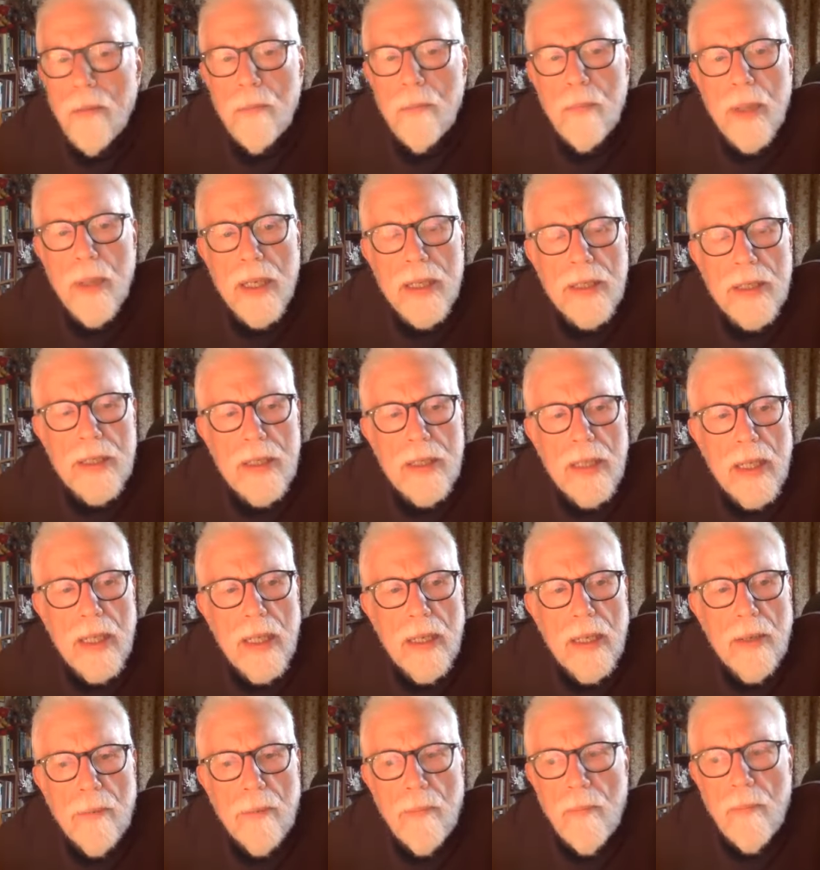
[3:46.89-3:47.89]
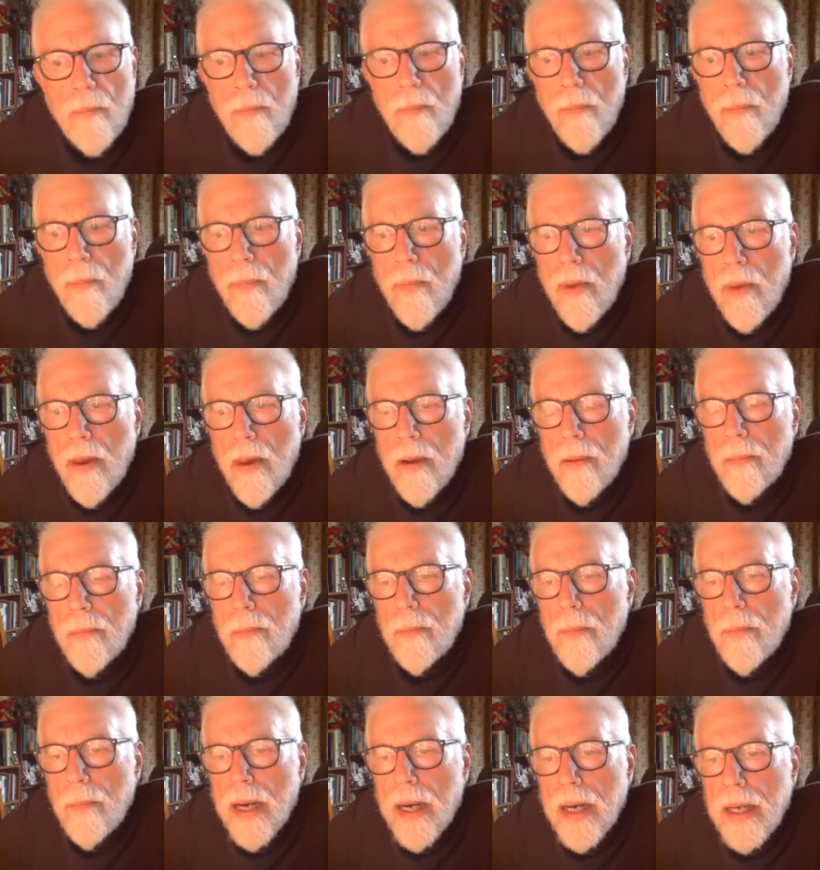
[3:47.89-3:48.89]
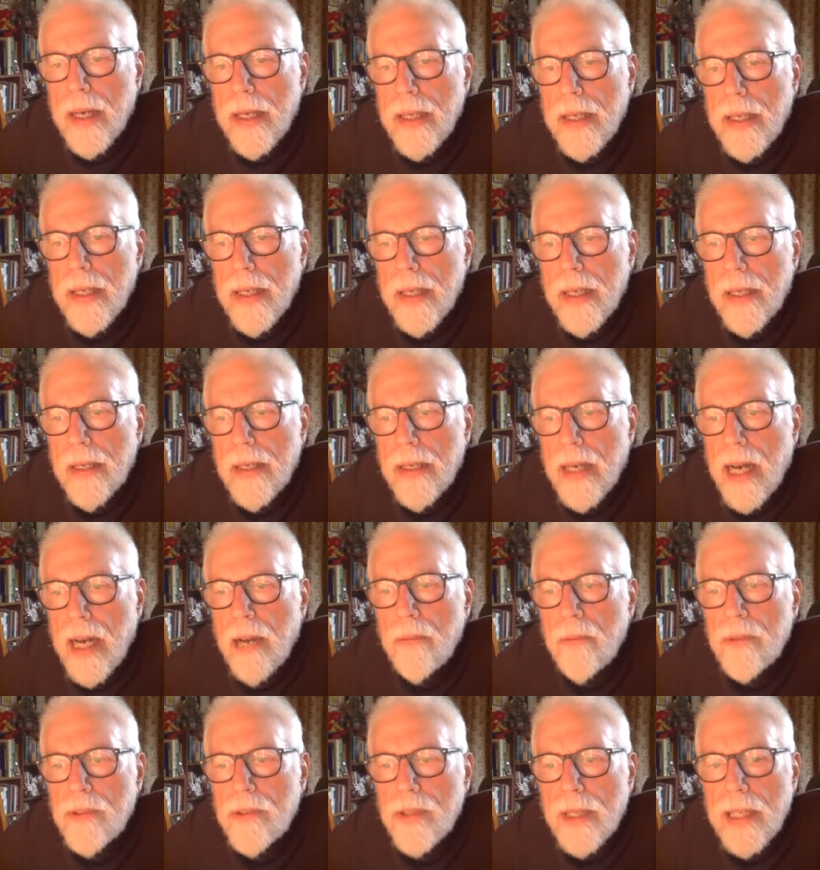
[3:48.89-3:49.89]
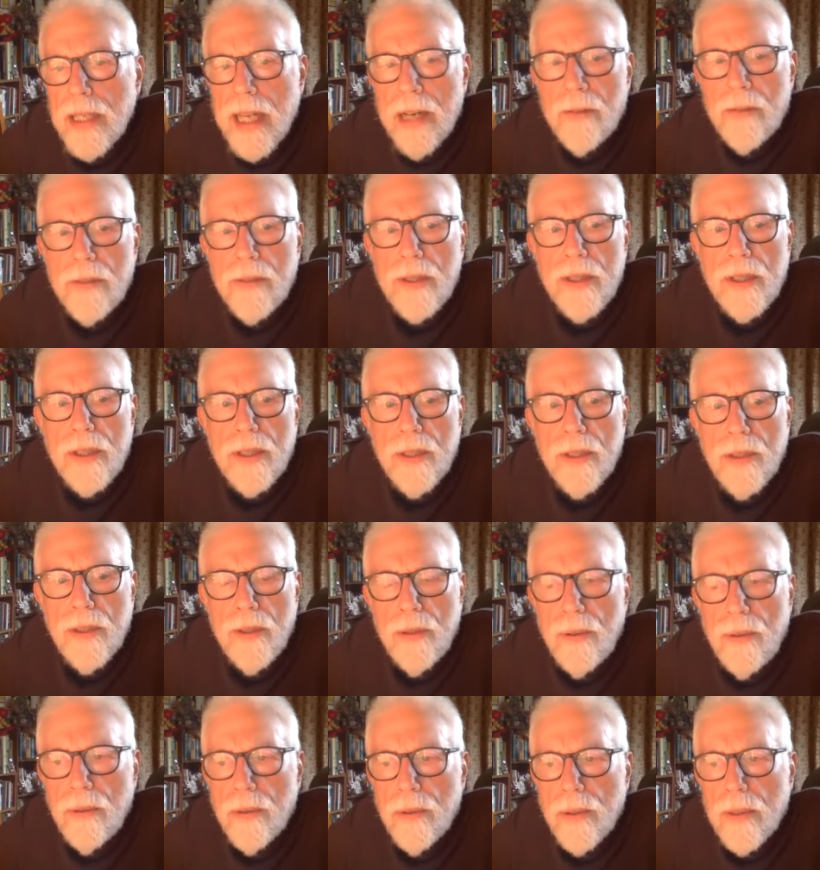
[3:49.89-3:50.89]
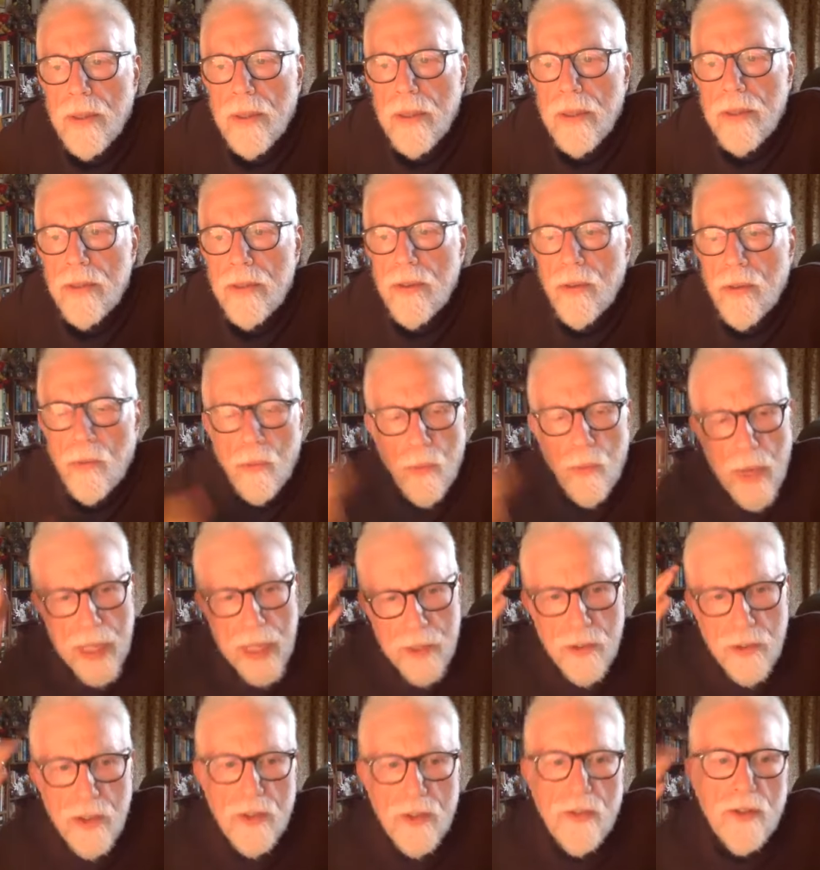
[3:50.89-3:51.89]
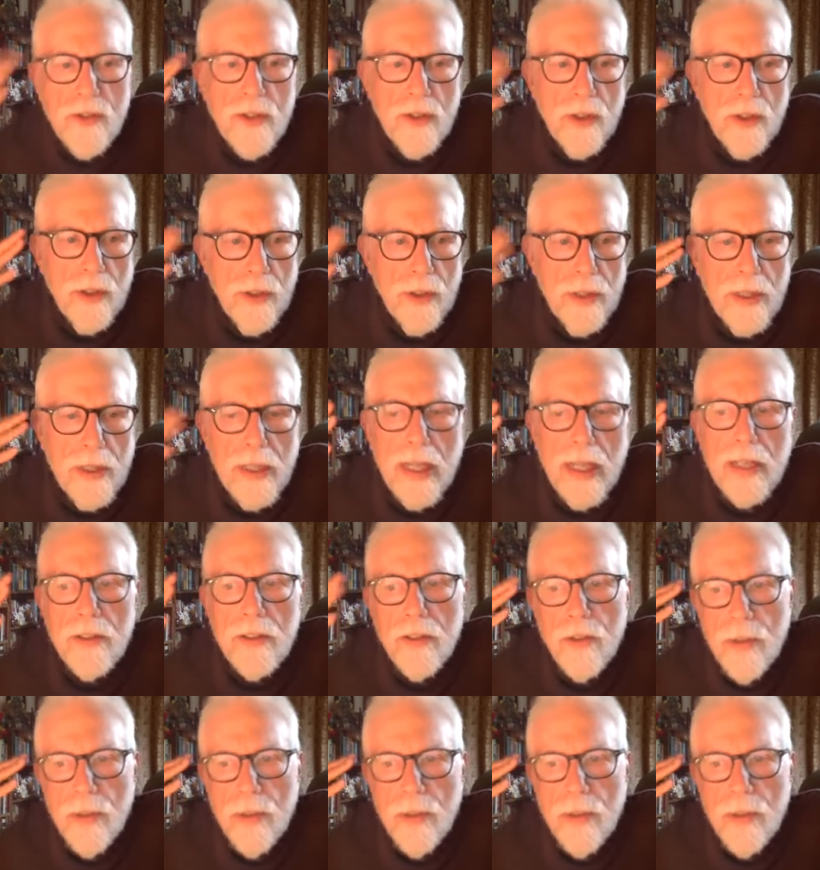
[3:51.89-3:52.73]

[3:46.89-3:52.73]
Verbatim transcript: But I was allowed to register and